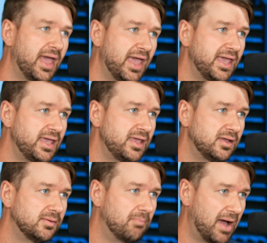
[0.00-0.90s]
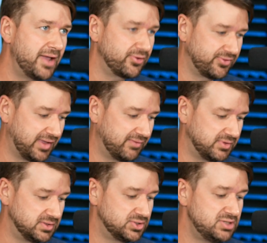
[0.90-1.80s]
A minor
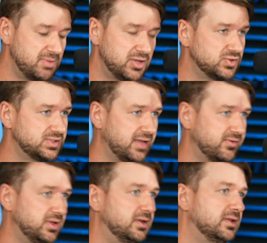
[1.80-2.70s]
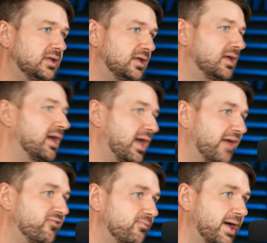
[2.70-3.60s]
7, G major 7,
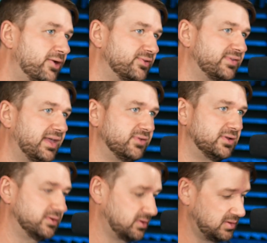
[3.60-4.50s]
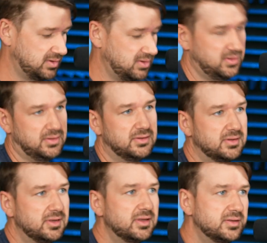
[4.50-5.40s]
F minor 7
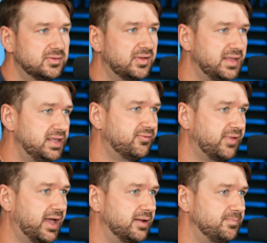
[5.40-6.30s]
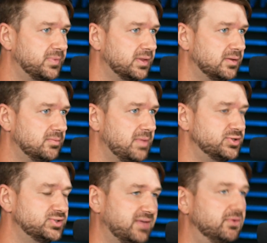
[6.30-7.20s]
to E flat
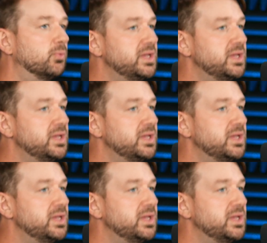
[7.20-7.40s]
major 7.